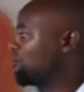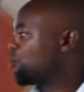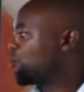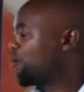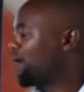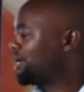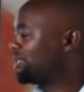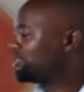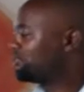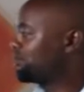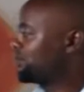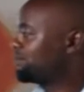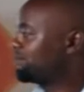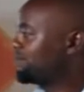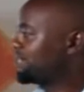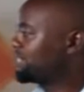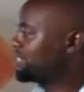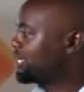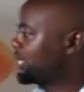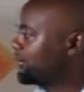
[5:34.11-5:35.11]
Once you
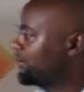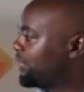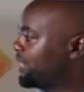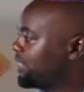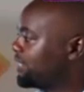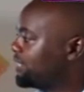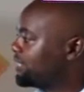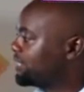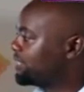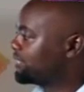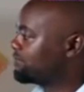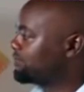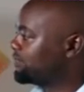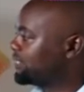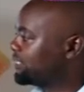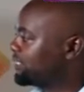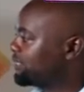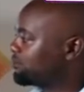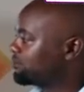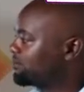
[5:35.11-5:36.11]
eliminate A1, that
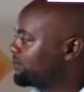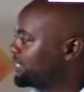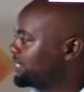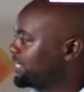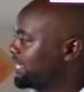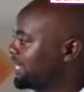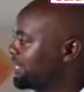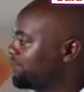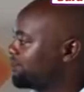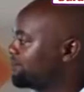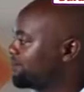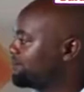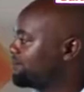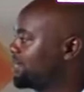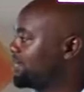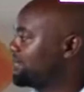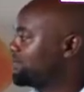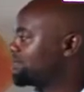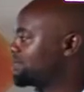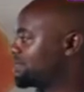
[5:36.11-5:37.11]
means automatically you
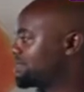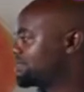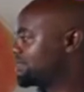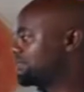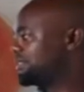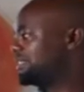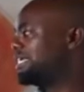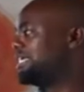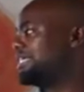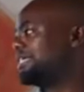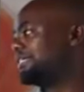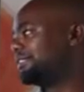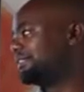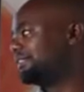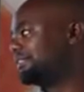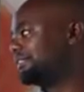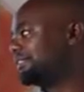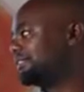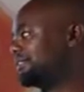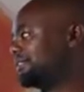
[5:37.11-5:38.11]
remain with D.
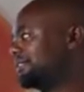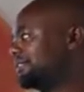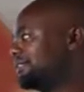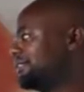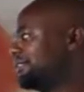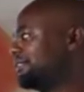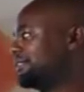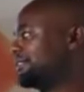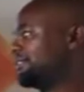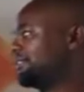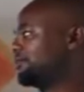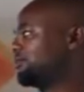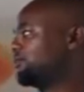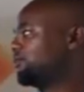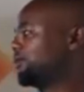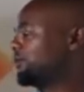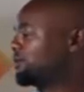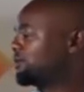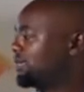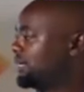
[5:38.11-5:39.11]

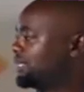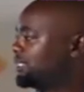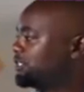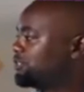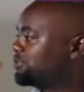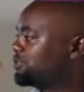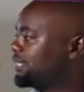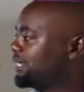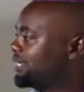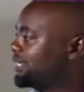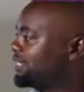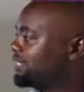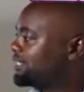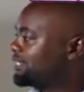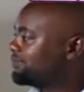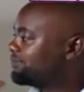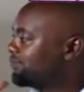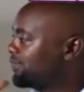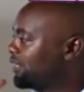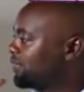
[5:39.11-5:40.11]
We know that you take
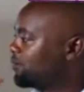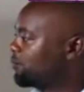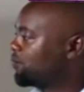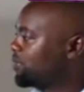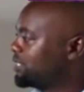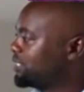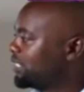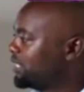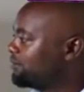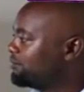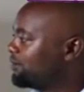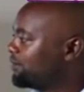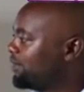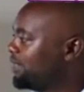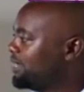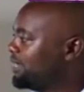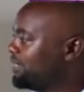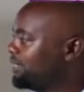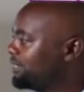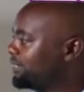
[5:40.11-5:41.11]
equation number
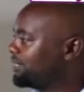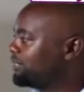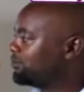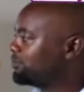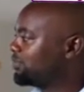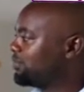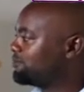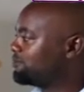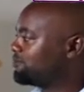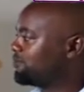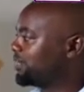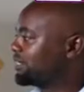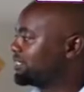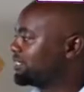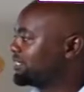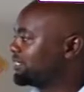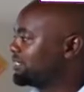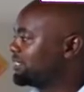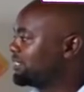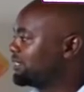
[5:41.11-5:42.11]
1, you
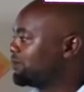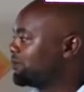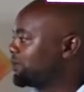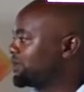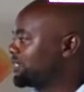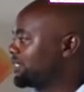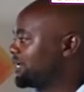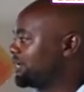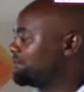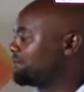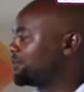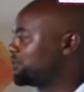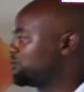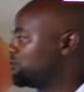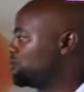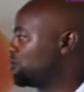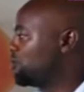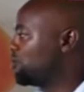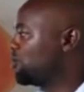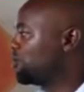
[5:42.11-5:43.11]
subtract equation number
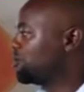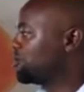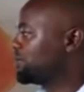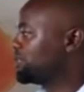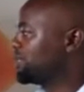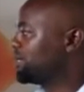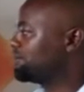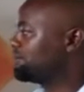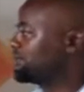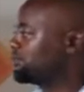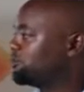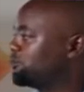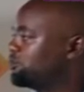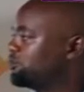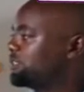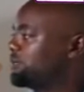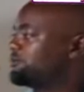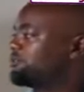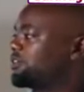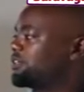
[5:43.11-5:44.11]
2, or equation number
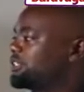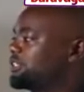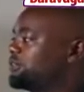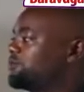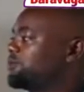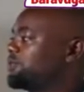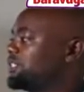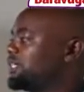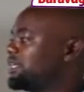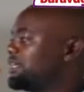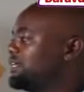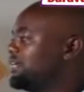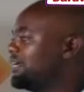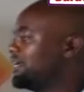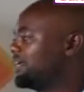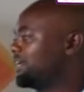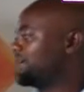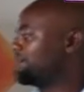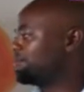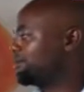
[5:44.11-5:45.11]
2, subtract
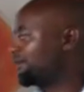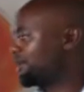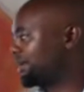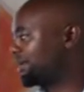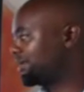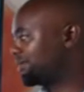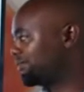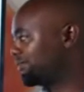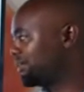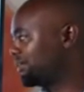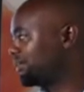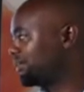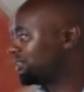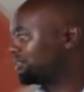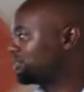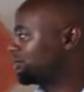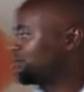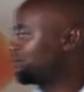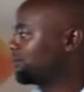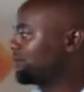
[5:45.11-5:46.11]
equation number 1.
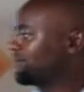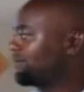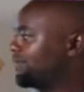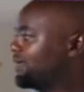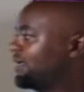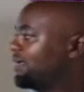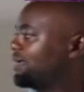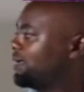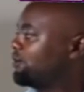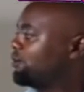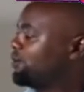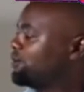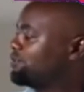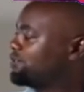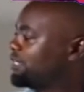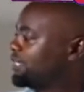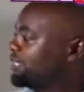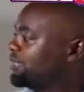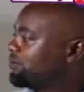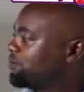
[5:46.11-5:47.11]
So when
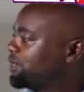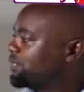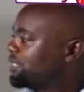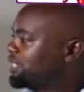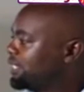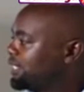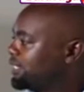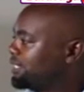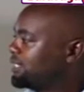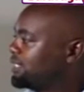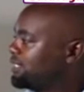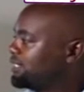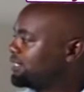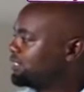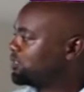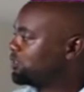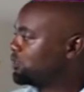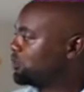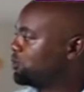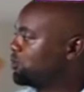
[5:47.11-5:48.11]
you take equation
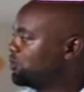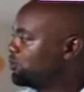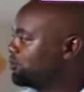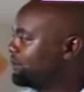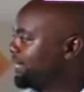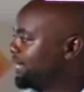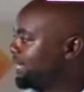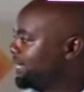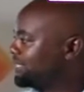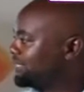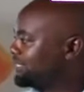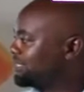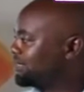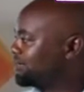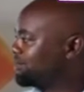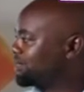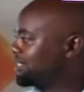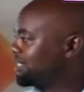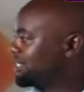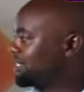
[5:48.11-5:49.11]
2 minus
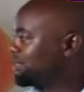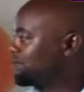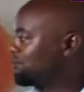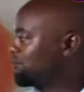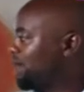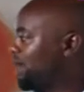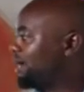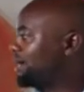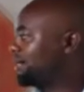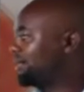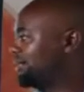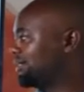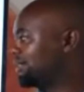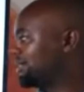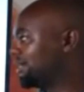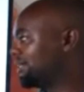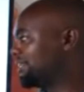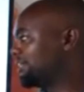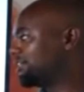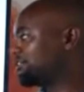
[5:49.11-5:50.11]
equation 1,
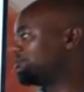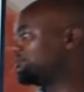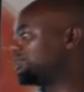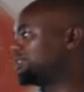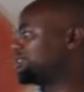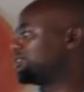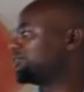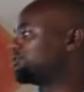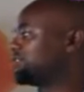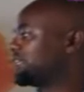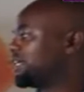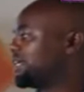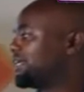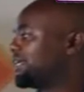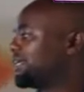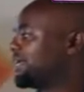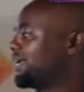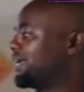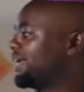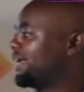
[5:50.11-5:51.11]
that means you
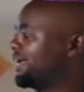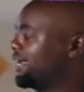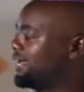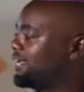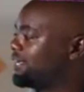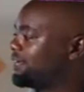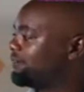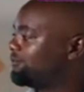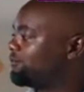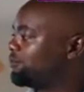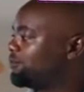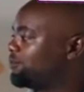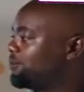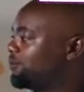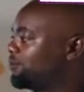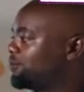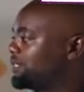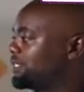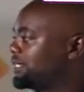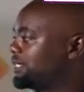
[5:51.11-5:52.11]
take A
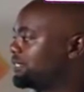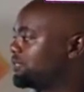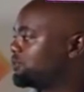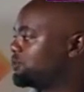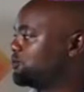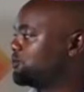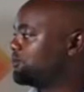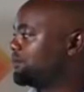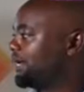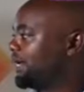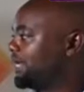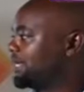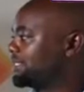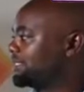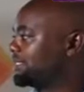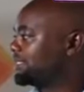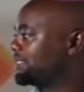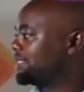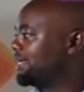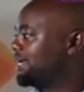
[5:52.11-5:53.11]
from equation 2
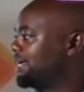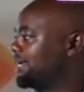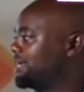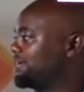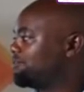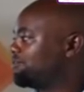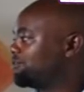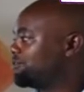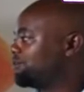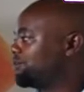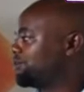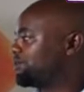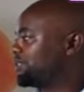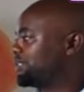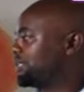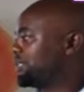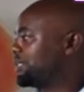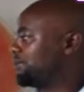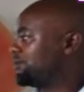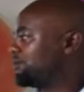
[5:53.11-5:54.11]
minus A from
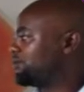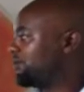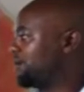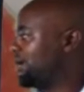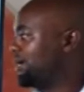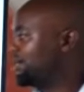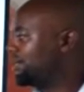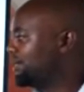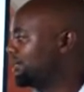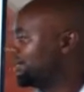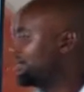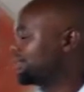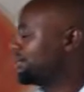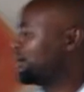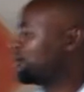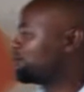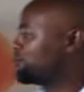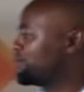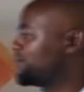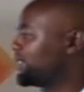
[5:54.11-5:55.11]
equation 1,
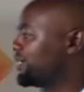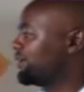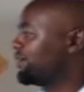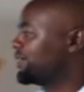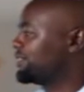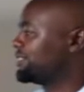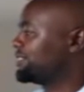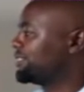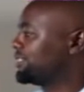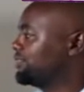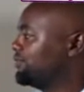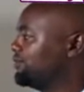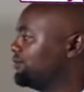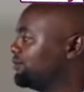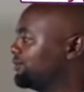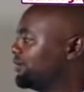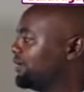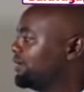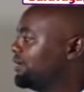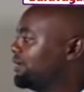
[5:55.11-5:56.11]
automatically get 0.